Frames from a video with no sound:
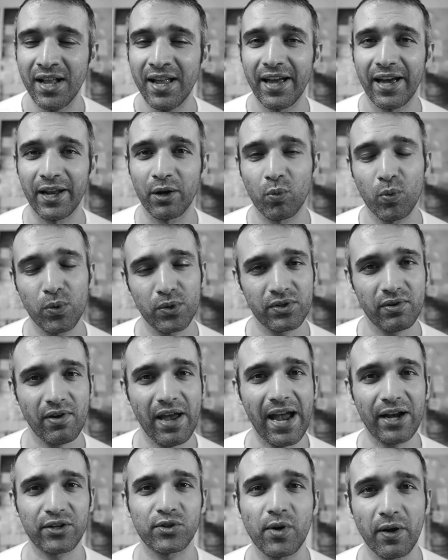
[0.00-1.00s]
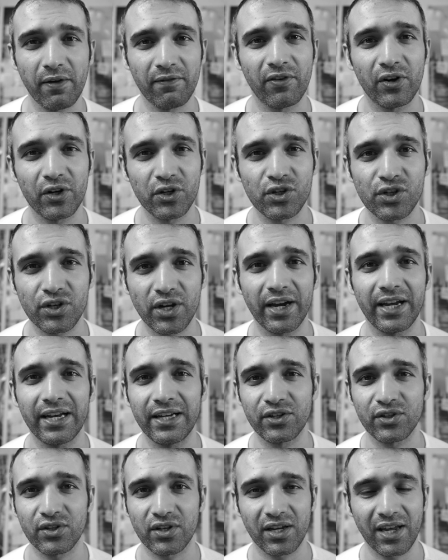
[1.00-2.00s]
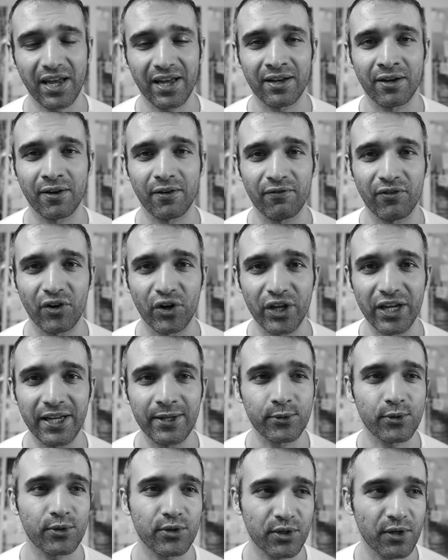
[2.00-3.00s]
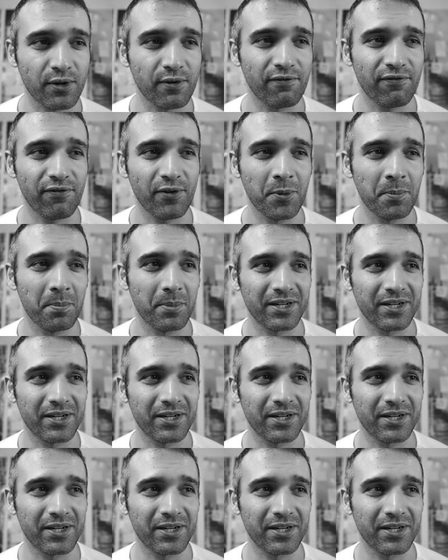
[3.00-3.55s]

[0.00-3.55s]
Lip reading: and it was actually a very stylistic and a very interesting film.